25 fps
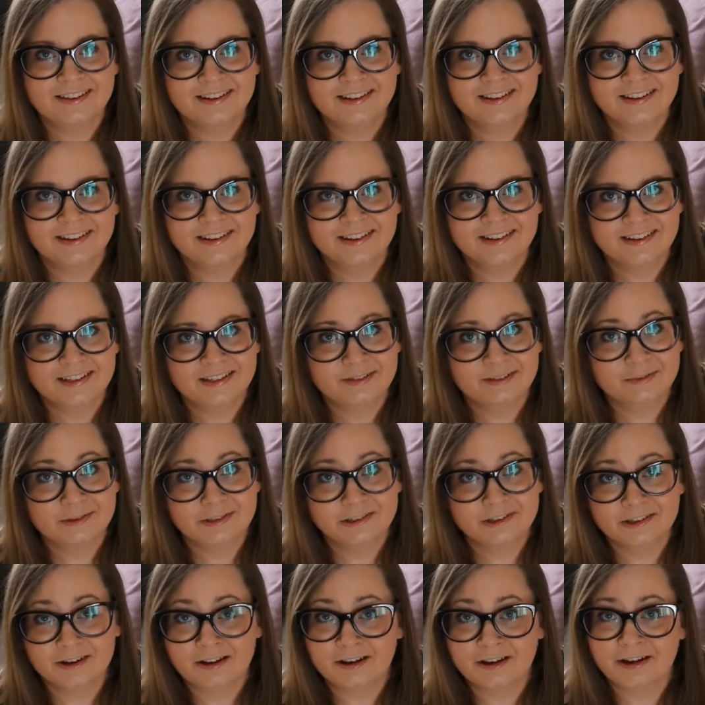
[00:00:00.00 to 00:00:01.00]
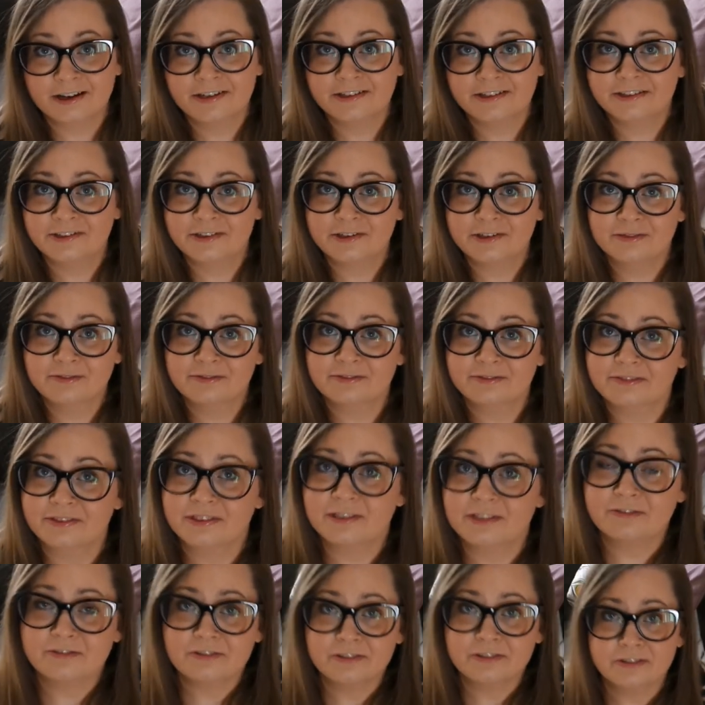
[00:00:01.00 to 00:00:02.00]
Uh, it was kind of
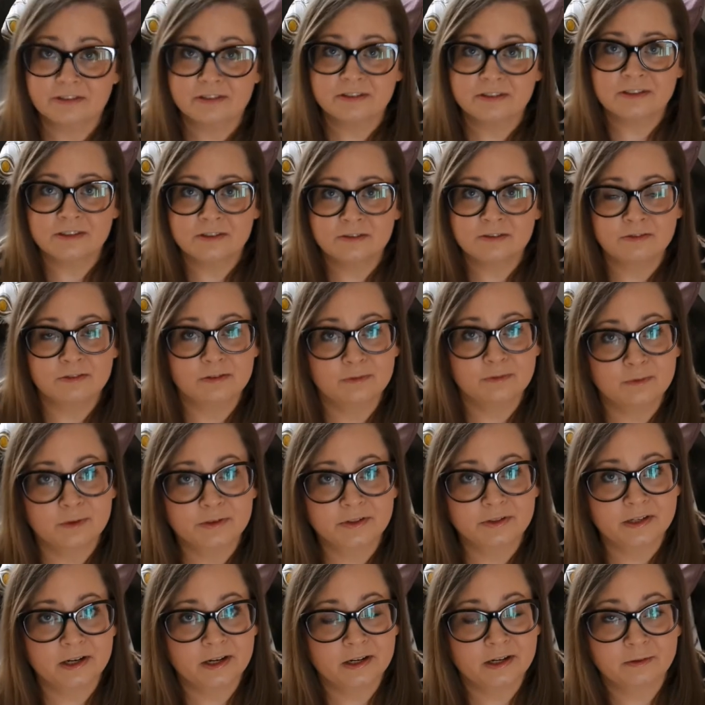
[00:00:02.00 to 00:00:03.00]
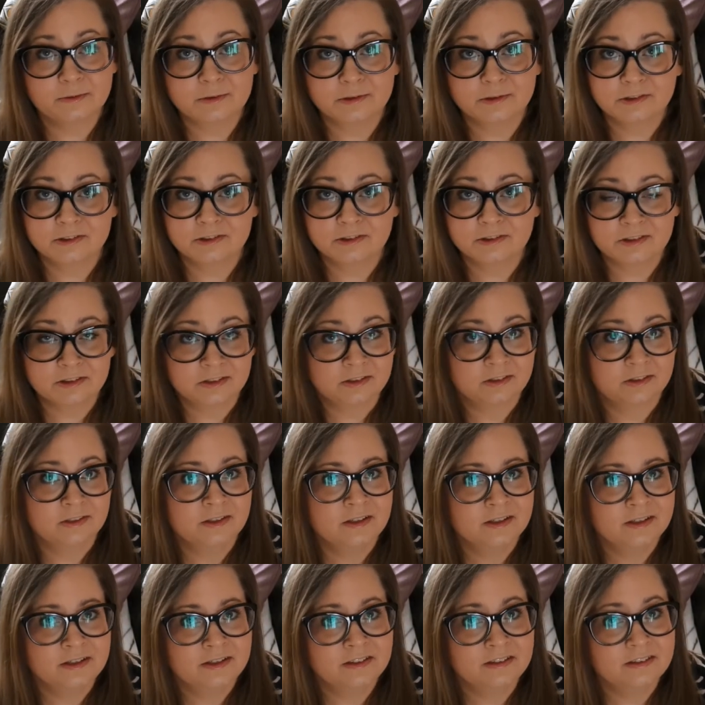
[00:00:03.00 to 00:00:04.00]
different from what I was
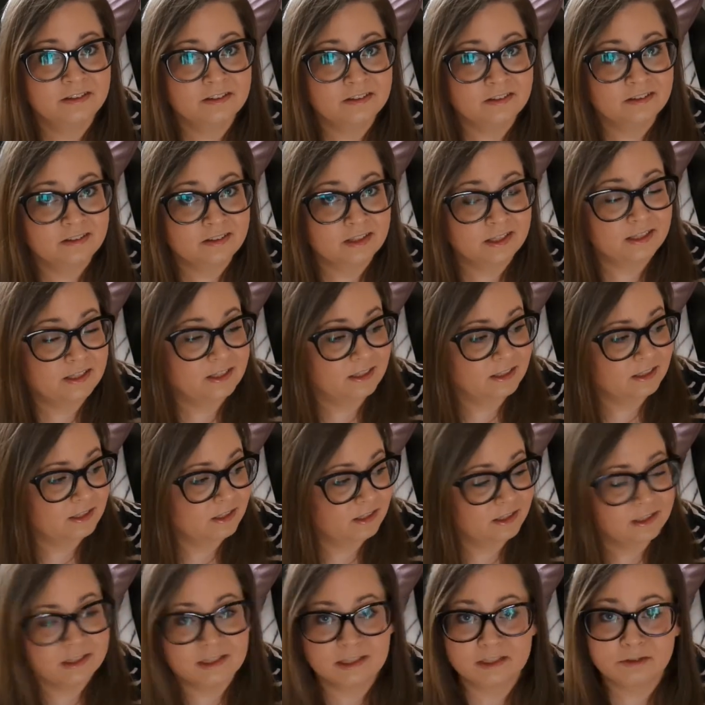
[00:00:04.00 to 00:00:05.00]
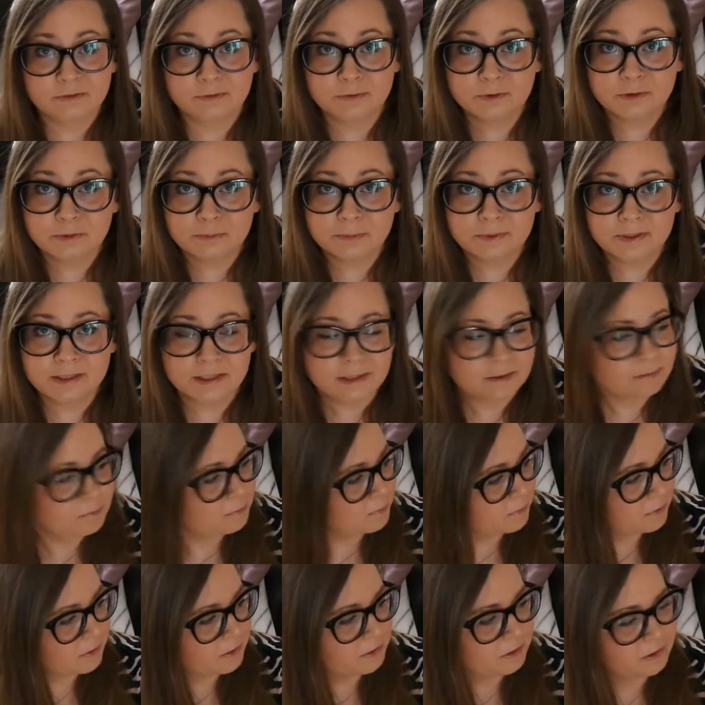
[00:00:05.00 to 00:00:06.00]
thinking it would be,
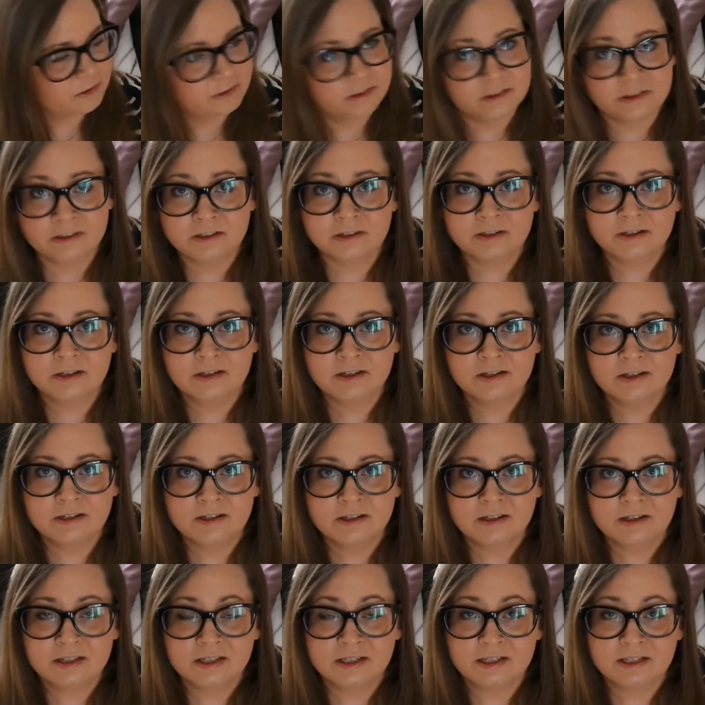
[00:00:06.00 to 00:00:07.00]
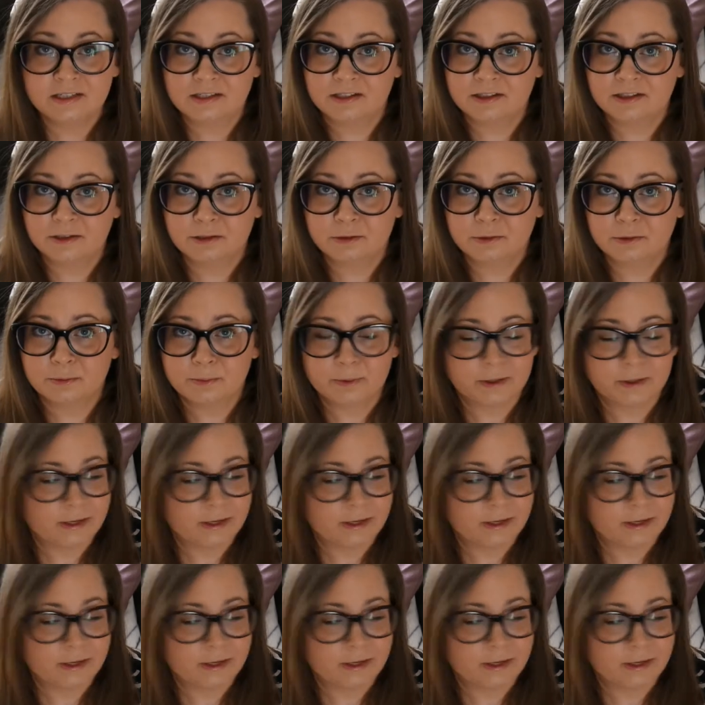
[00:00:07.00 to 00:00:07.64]
but in a good